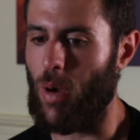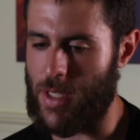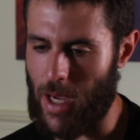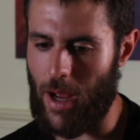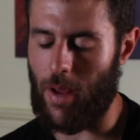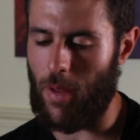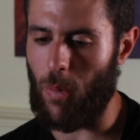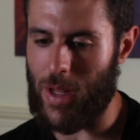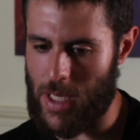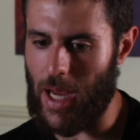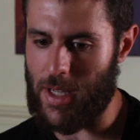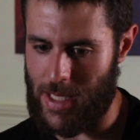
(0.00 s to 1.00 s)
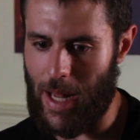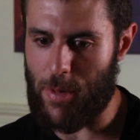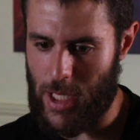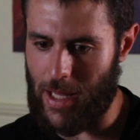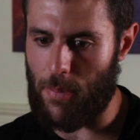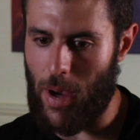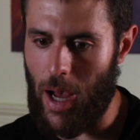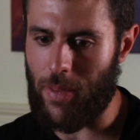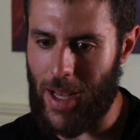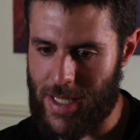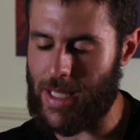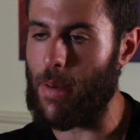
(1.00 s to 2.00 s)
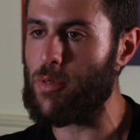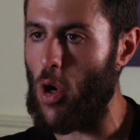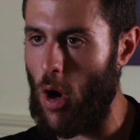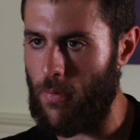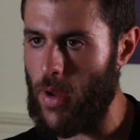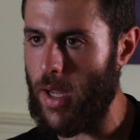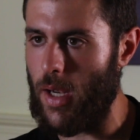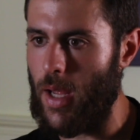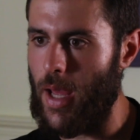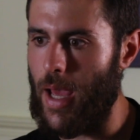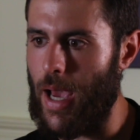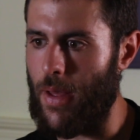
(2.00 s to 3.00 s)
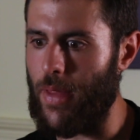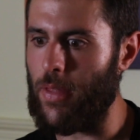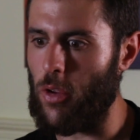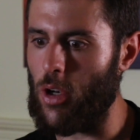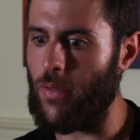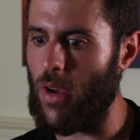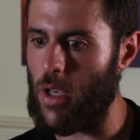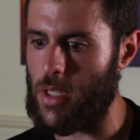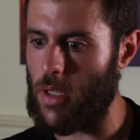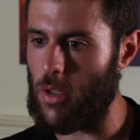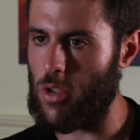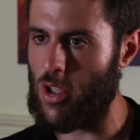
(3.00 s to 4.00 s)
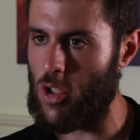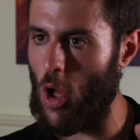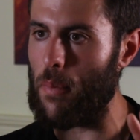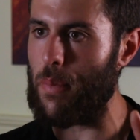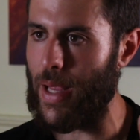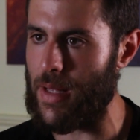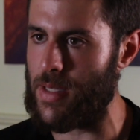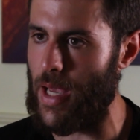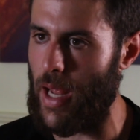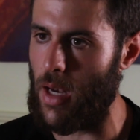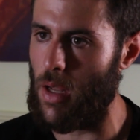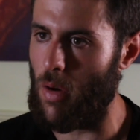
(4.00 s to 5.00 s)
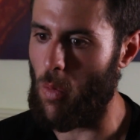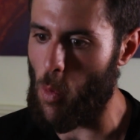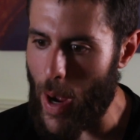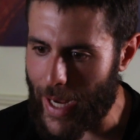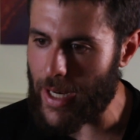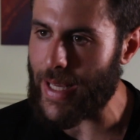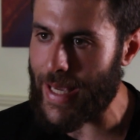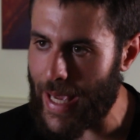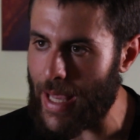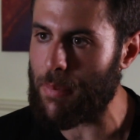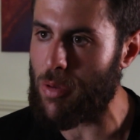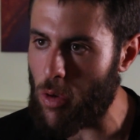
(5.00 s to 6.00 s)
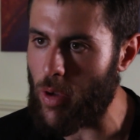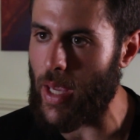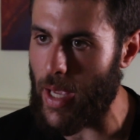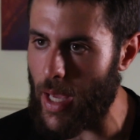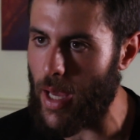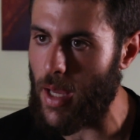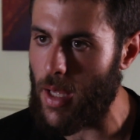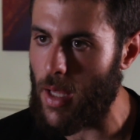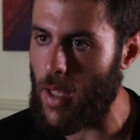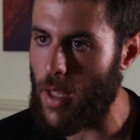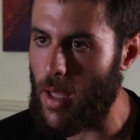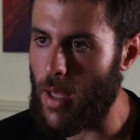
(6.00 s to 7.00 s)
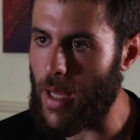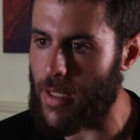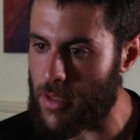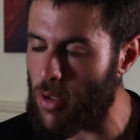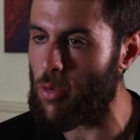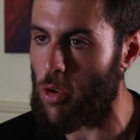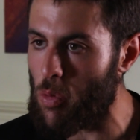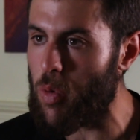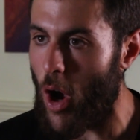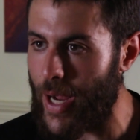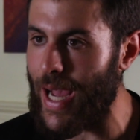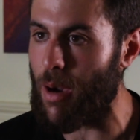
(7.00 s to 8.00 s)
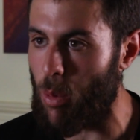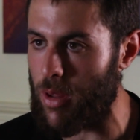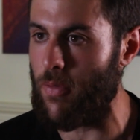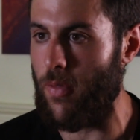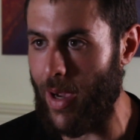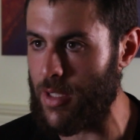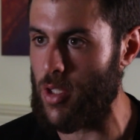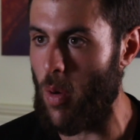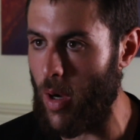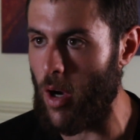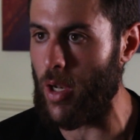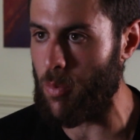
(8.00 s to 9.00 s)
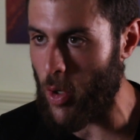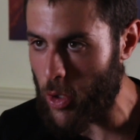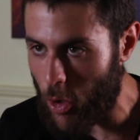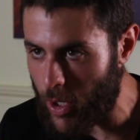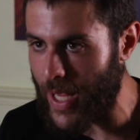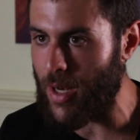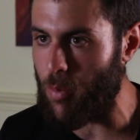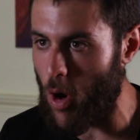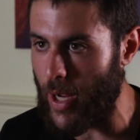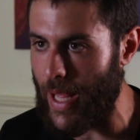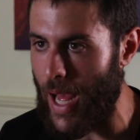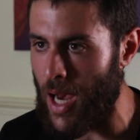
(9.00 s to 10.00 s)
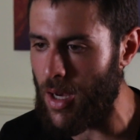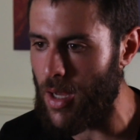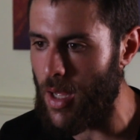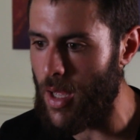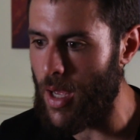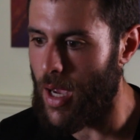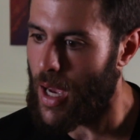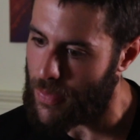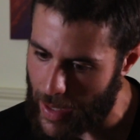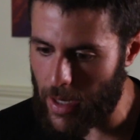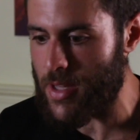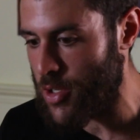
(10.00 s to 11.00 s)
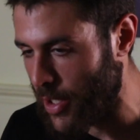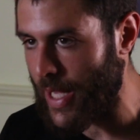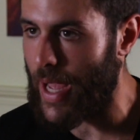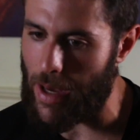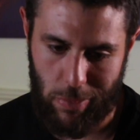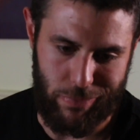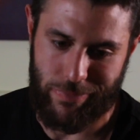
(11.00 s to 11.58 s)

Once I established I had the path, I stepped off it, and then the universe stopped me and said, we're going to keep you here until you work out what the fuck's going on and what you need to work out, and then it's okay.